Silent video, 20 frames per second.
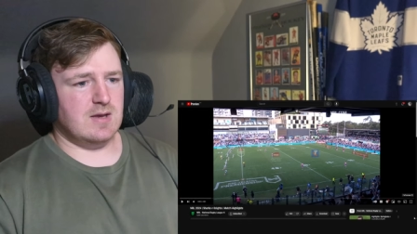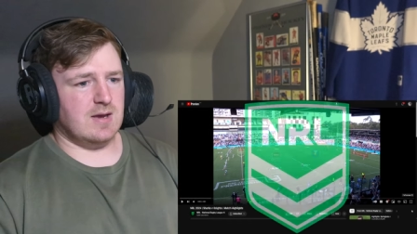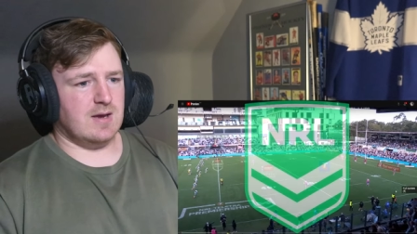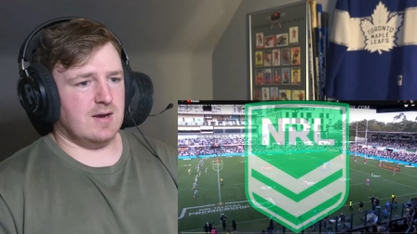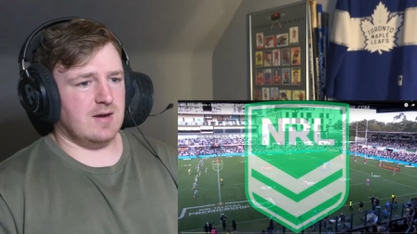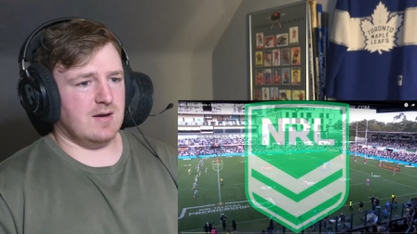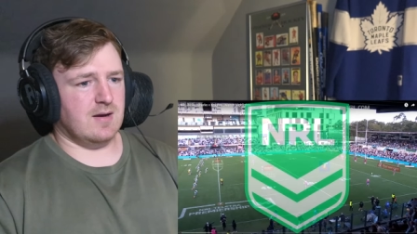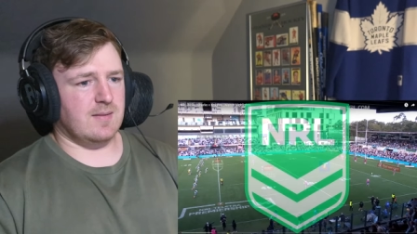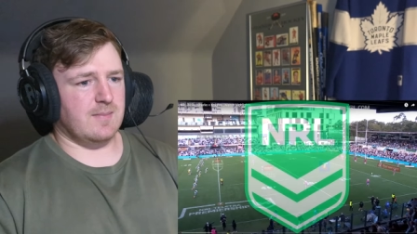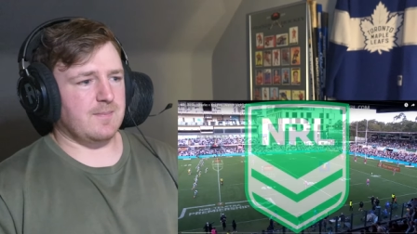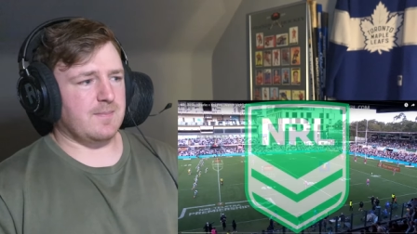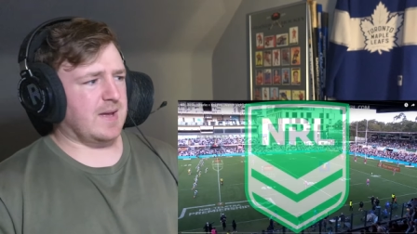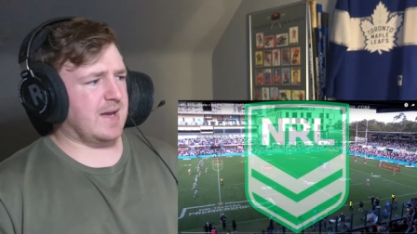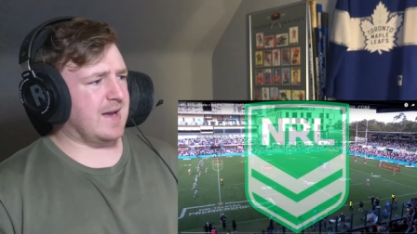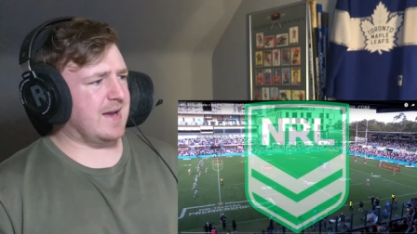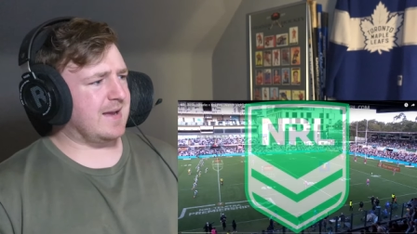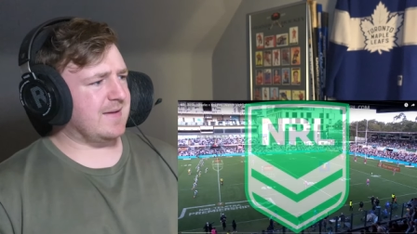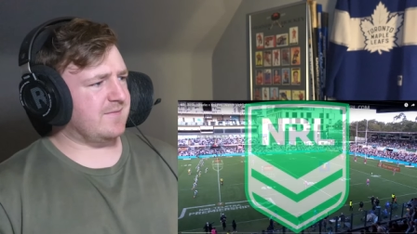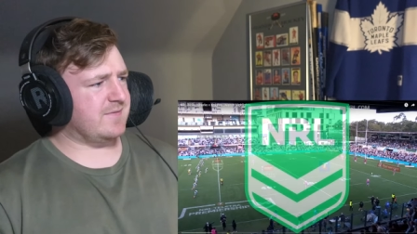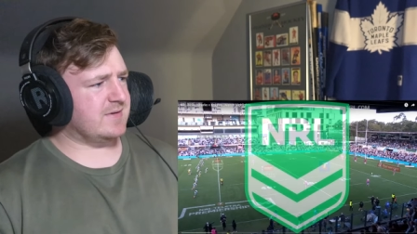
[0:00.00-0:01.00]

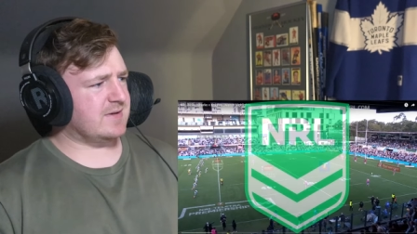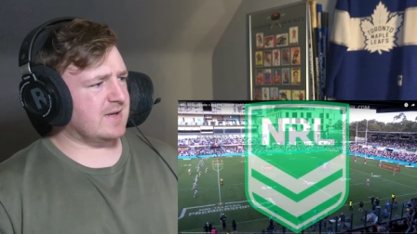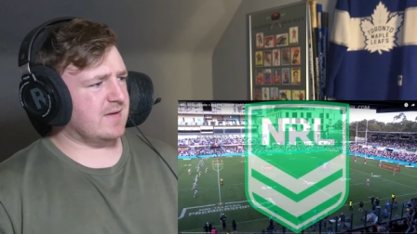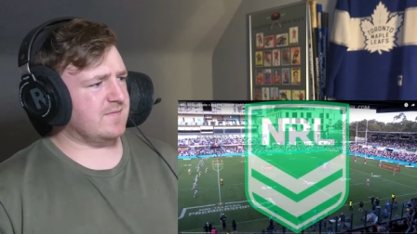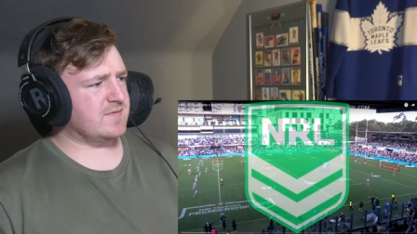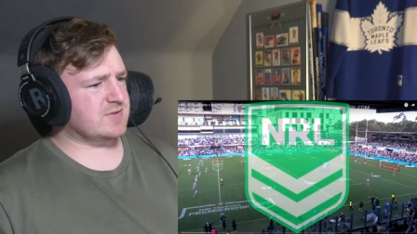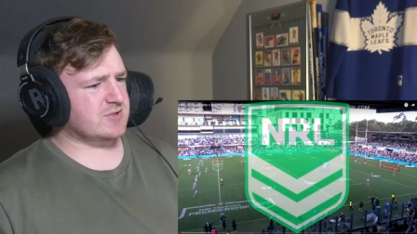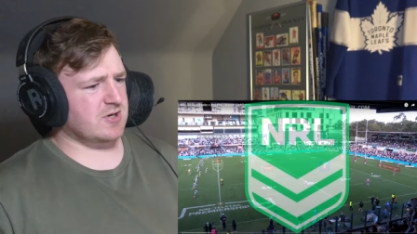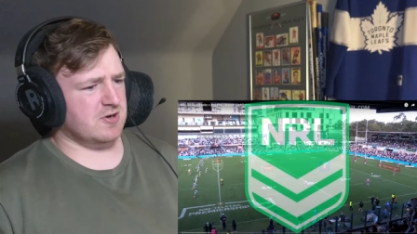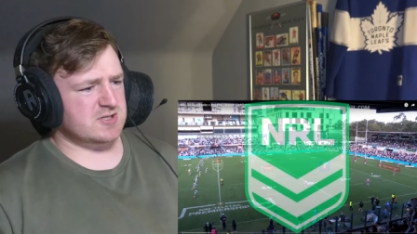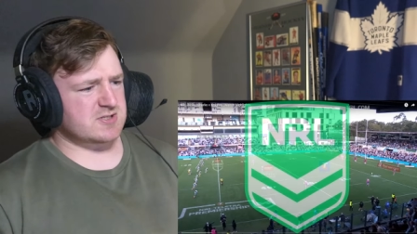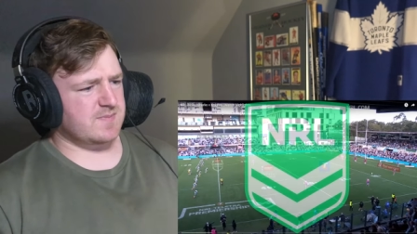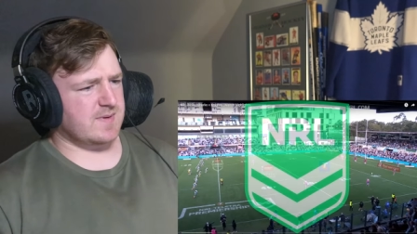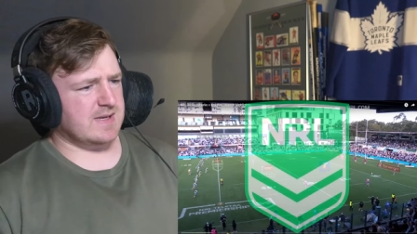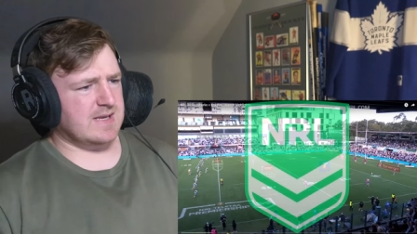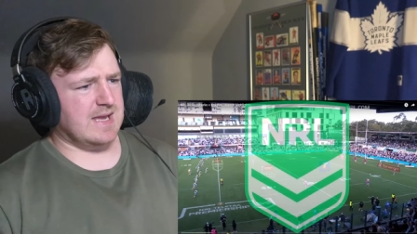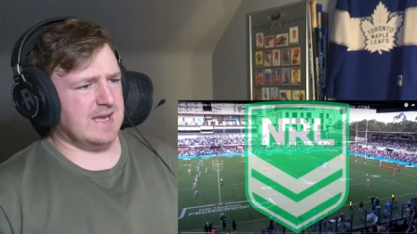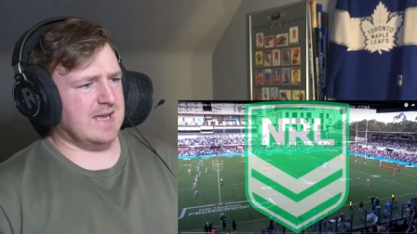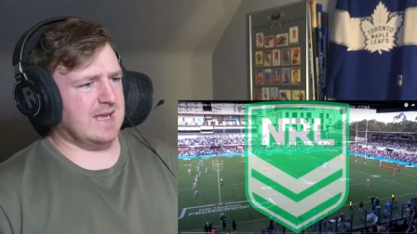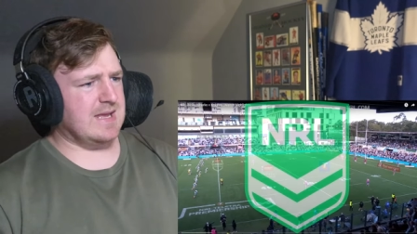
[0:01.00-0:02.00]
I have Sharks
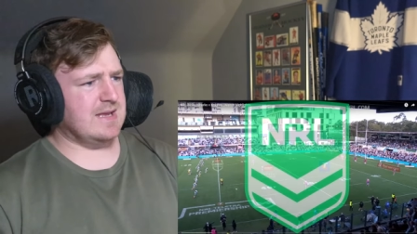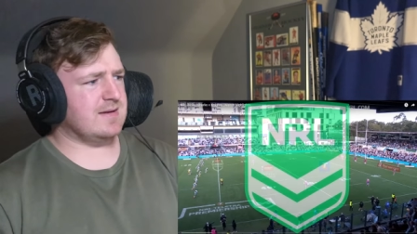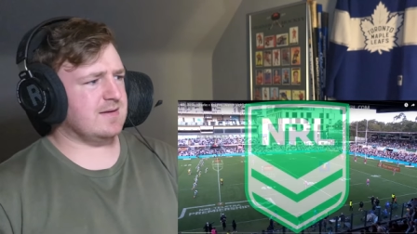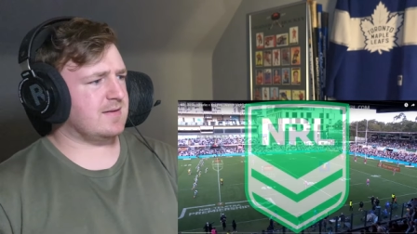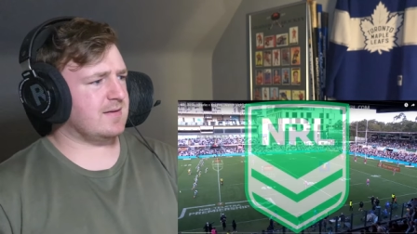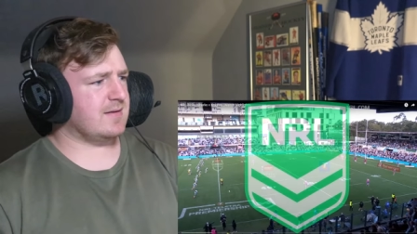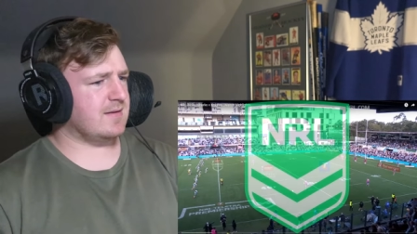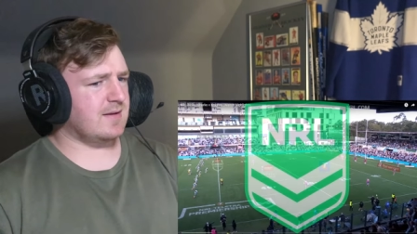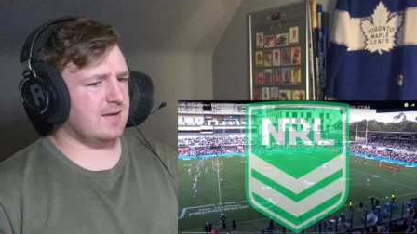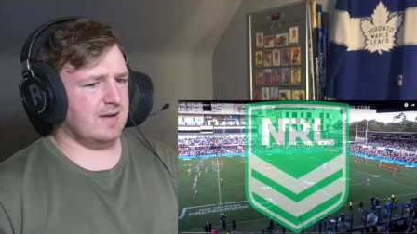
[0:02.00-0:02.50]
by 8.